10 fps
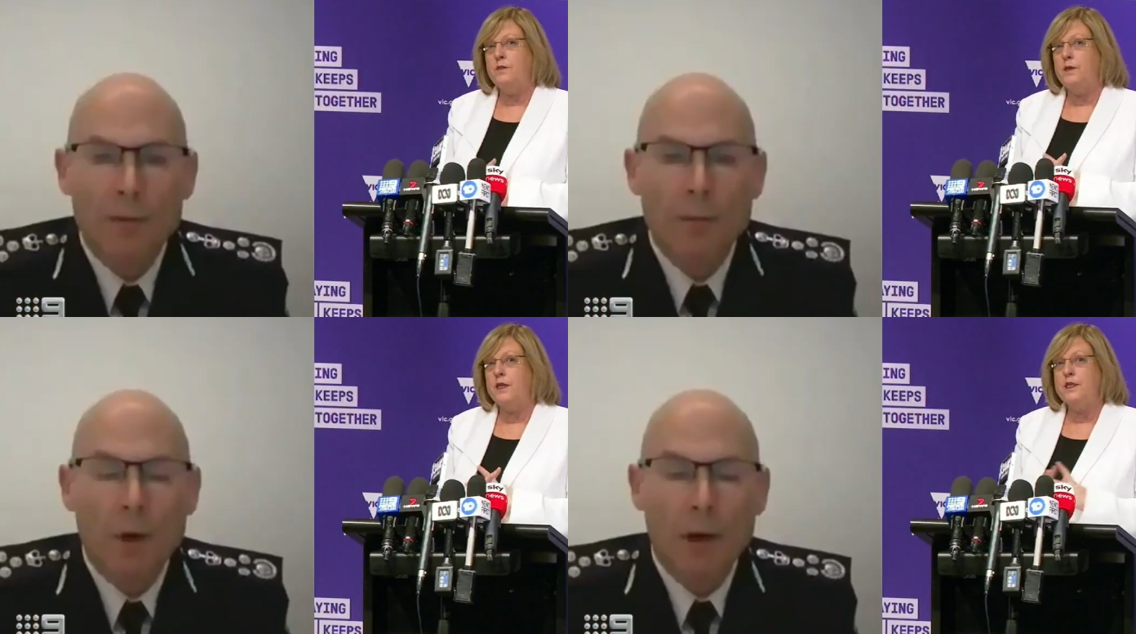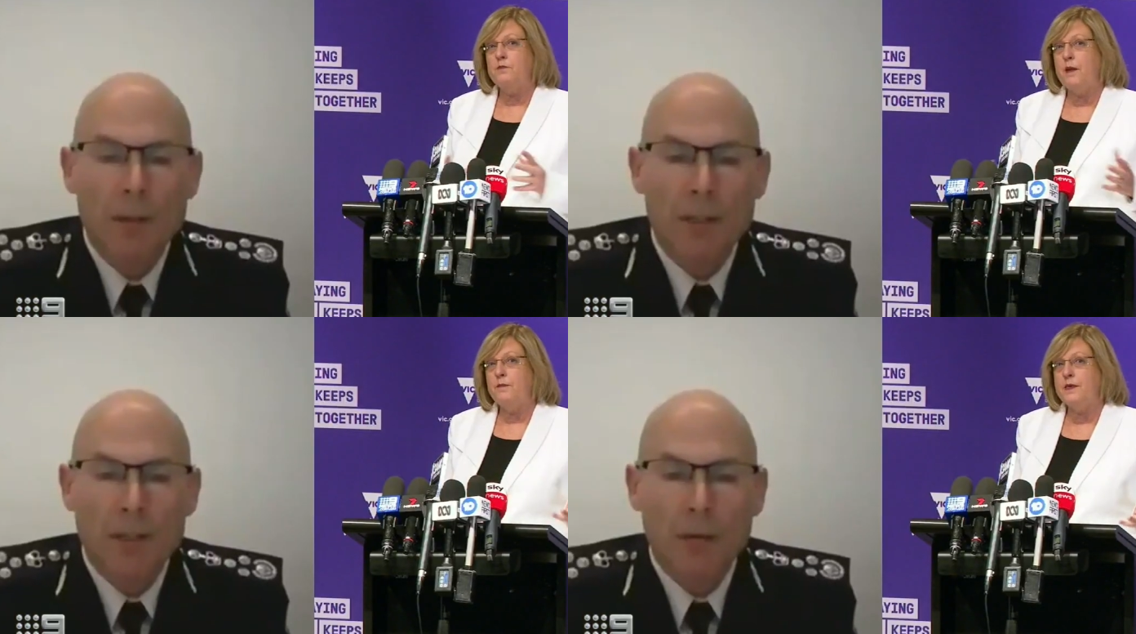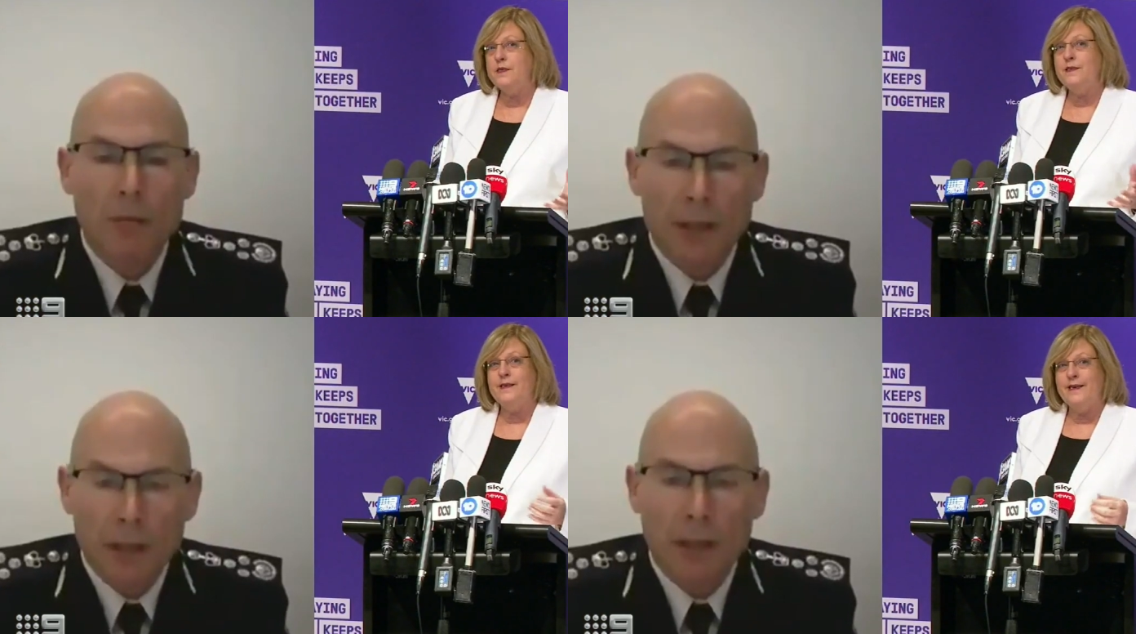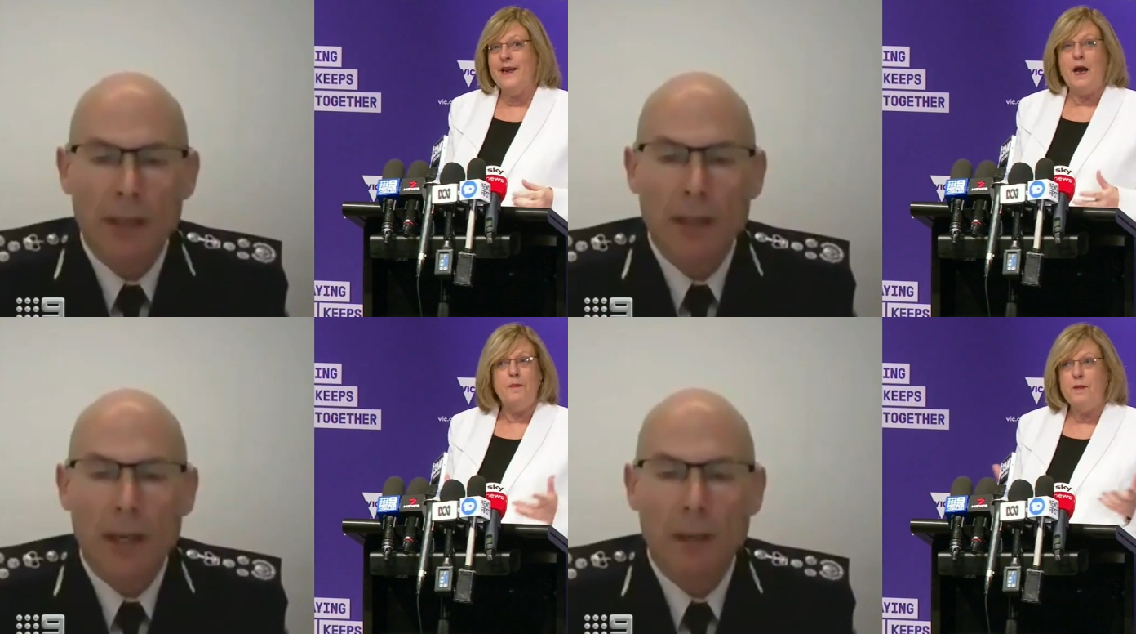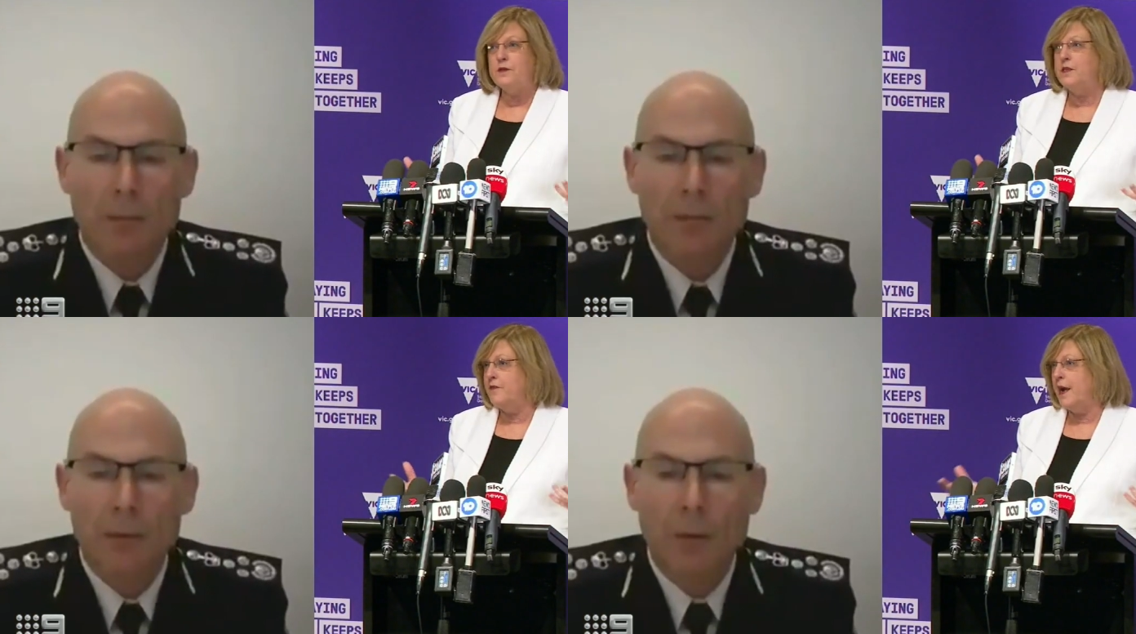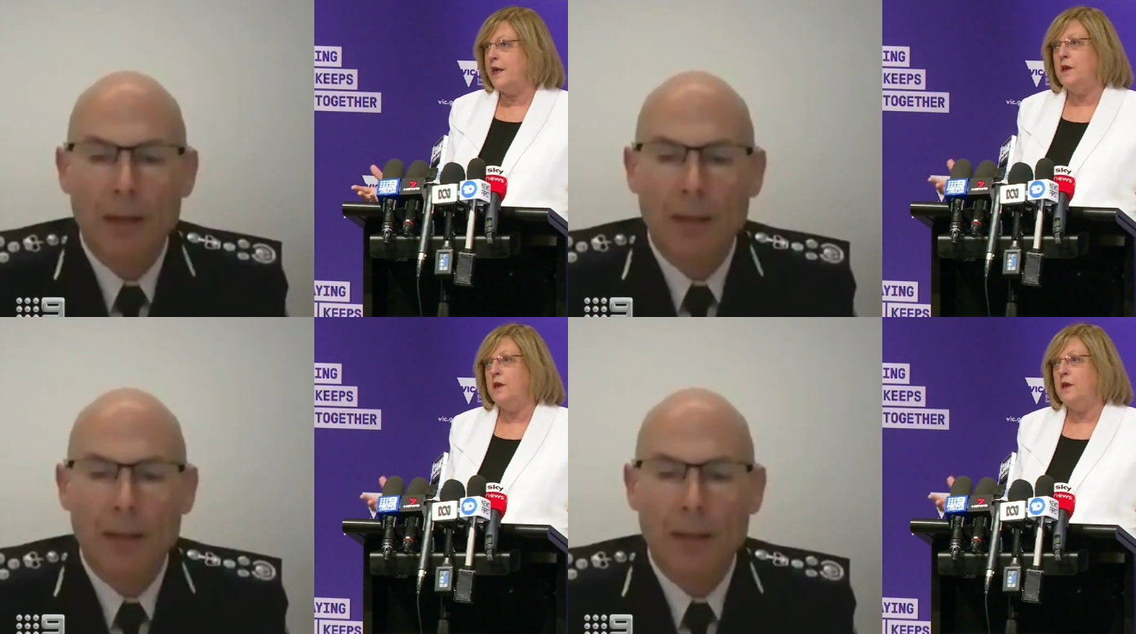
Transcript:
Speaker 1: But now Andrew Crisp's evidence has been